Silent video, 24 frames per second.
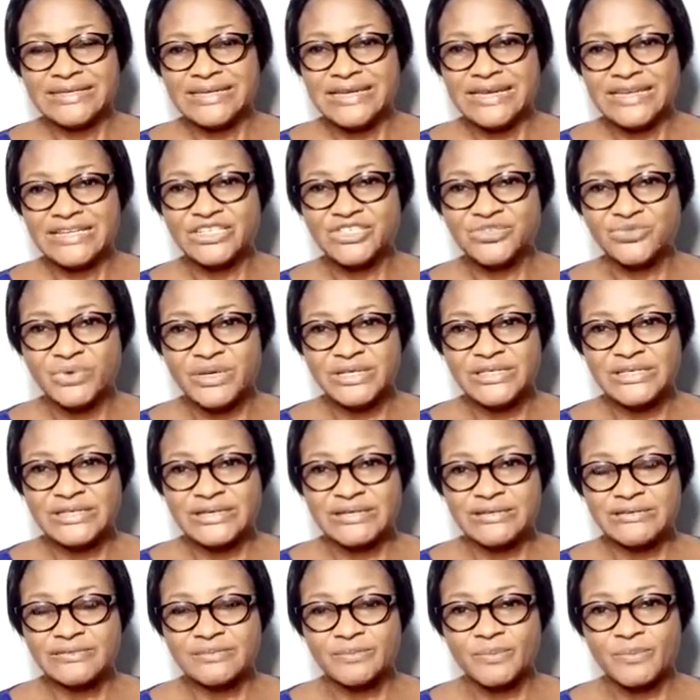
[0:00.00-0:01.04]
it's
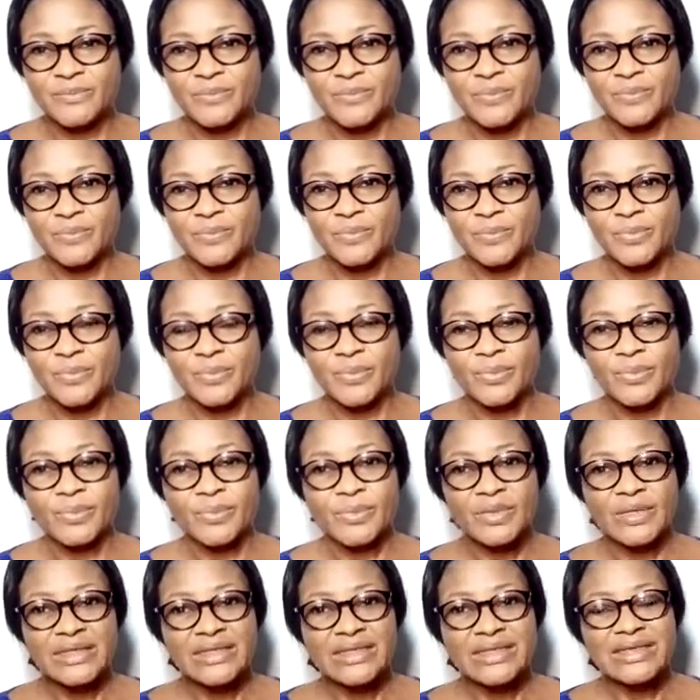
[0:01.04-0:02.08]
written,
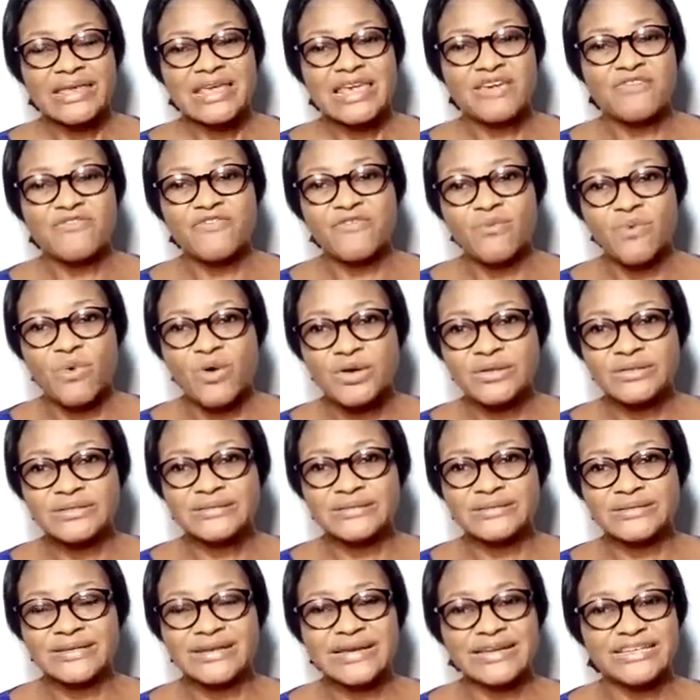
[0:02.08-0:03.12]
if
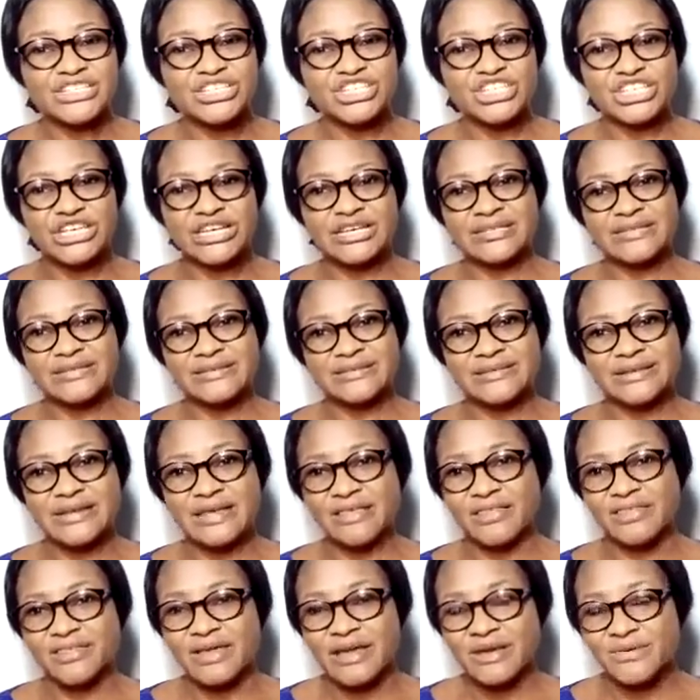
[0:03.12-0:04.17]
one can chase
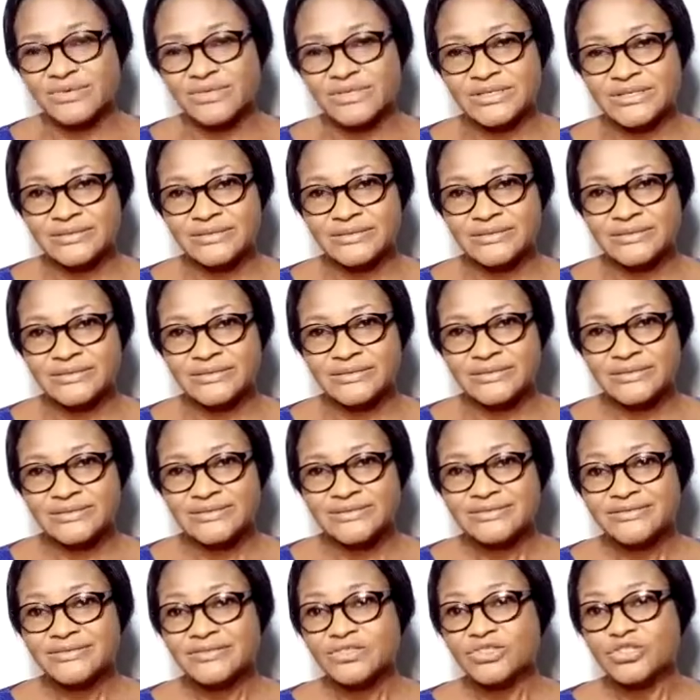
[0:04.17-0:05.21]
1,000,
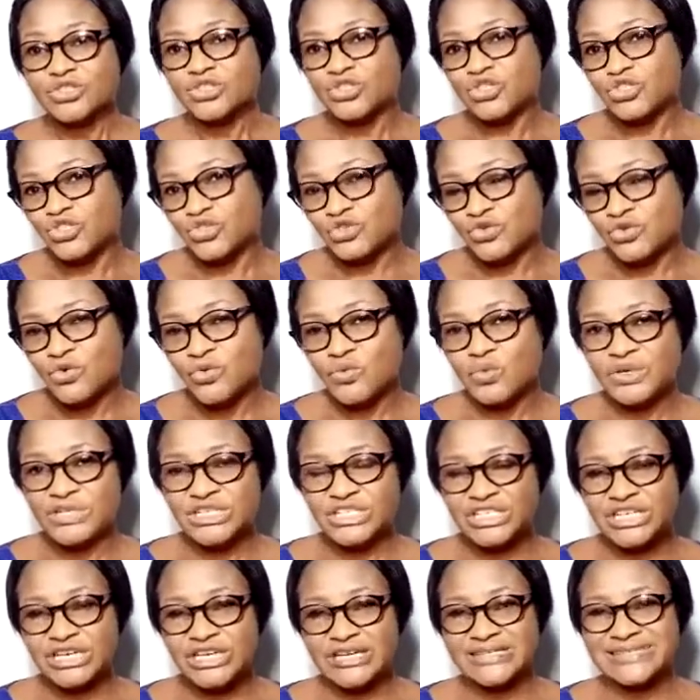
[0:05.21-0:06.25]
two will
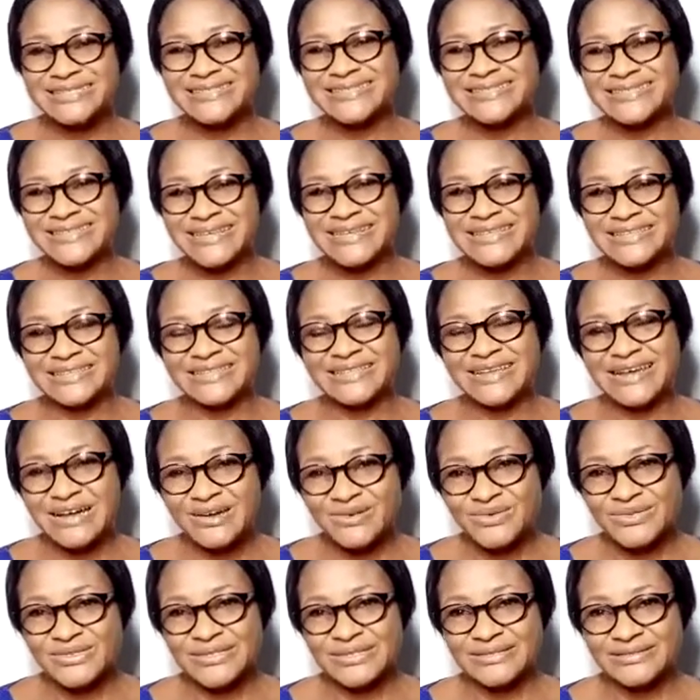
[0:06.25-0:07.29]
chase
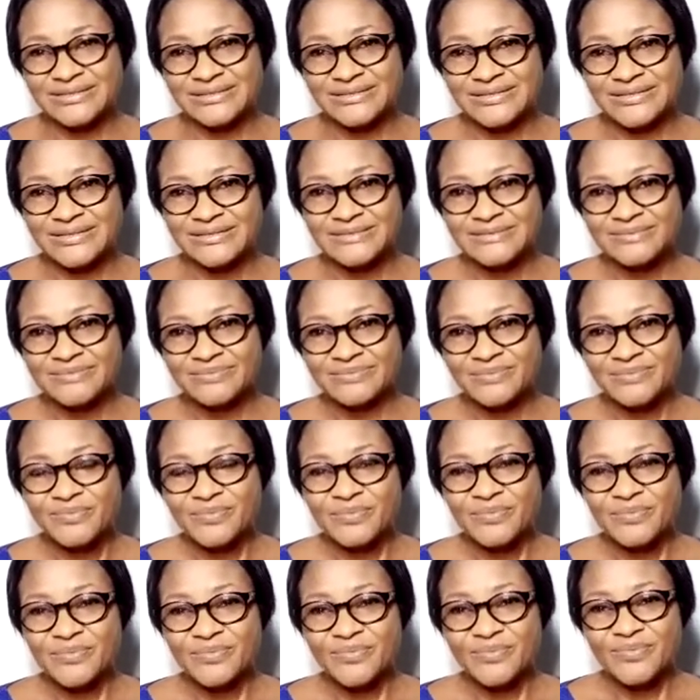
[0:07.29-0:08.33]
10,000.
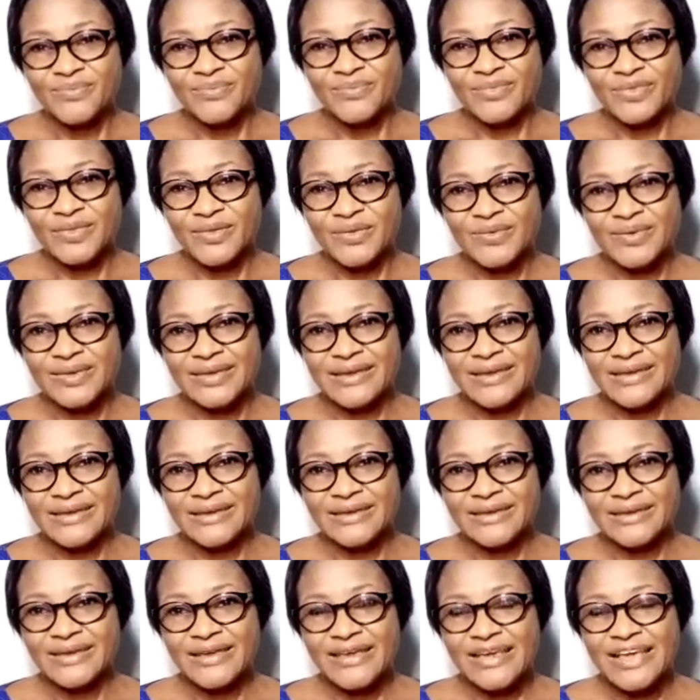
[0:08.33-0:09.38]
Okay?
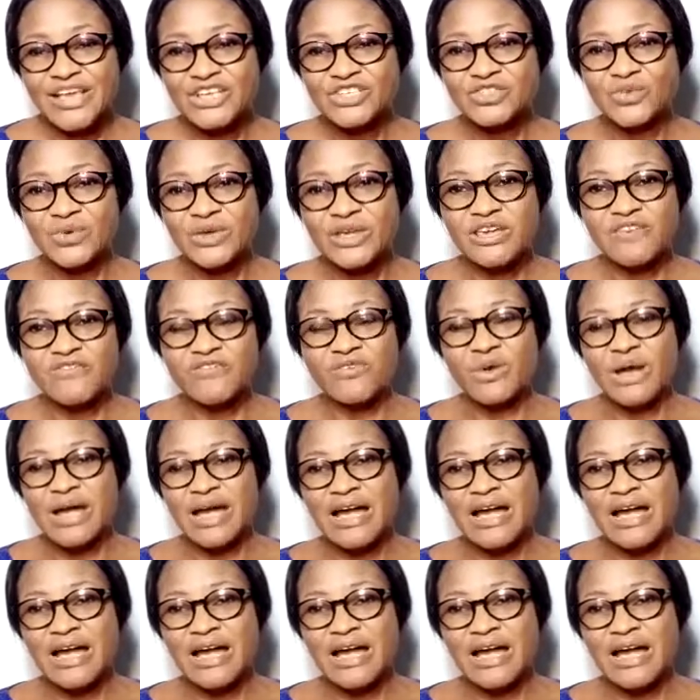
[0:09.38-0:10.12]
So if